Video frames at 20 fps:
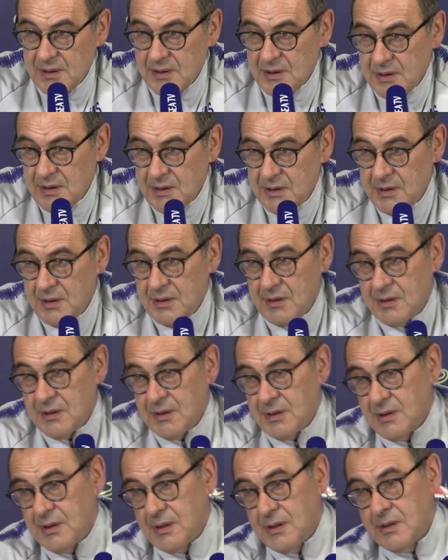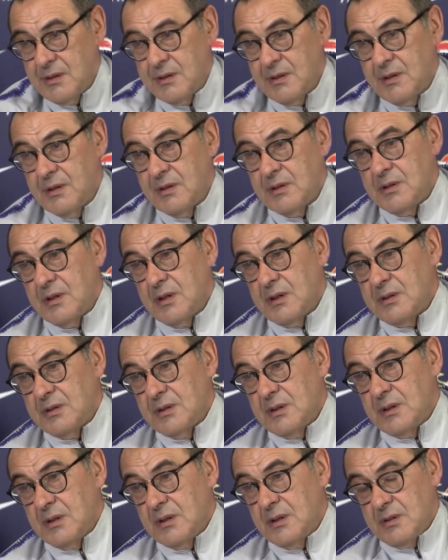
so what's his future at Chelsea then?